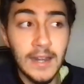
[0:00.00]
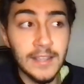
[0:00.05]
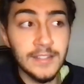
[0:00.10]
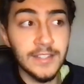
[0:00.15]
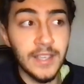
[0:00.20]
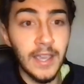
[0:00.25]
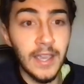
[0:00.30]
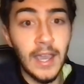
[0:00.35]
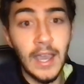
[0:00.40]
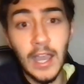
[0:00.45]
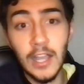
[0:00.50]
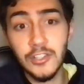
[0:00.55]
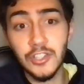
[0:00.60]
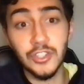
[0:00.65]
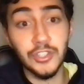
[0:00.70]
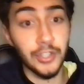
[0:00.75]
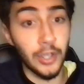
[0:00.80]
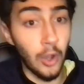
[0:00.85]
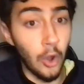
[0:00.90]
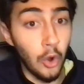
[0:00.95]
Isaiah
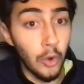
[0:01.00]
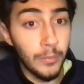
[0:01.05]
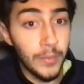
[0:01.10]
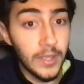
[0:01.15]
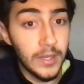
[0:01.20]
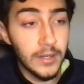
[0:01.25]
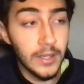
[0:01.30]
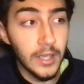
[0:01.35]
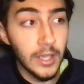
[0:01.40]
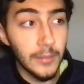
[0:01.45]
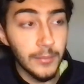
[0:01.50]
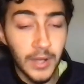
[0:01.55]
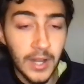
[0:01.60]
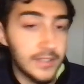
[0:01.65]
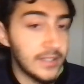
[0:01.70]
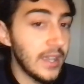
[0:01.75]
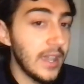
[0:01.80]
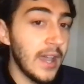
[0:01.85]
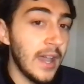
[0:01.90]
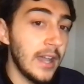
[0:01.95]
Hodgins open, but
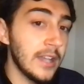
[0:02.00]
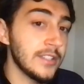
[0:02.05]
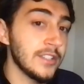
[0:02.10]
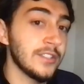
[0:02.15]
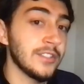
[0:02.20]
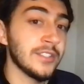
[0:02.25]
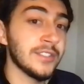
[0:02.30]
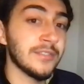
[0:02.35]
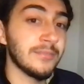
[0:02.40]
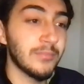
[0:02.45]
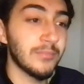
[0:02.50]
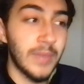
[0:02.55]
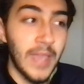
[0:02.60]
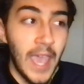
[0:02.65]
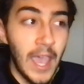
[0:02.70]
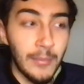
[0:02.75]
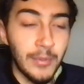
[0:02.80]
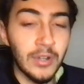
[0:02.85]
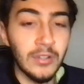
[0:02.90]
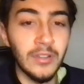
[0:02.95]
Isaiah Hodgins is
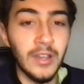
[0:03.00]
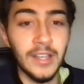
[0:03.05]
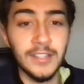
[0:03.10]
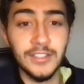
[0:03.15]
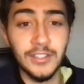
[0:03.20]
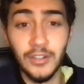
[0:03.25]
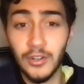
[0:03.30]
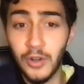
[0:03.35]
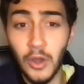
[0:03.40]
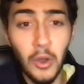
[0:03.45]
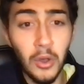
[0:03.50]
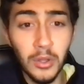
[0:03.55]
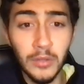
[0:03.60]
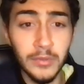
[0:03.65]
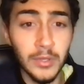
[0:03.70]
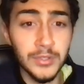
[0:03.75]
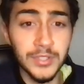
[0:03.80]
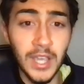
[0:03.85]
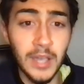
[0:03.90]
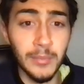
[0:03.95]
capitalizing on all of
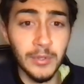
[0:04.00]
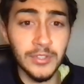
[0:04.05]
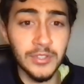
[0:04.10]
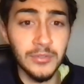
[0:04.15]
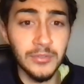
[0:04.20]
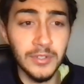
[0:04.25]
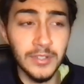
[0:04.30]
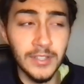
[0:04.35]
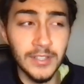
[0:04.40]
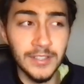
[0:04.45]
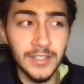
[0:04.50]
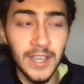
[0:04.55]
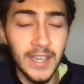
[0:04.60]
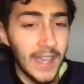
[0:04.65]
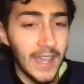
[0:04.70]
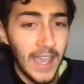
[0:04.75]
those opportunities.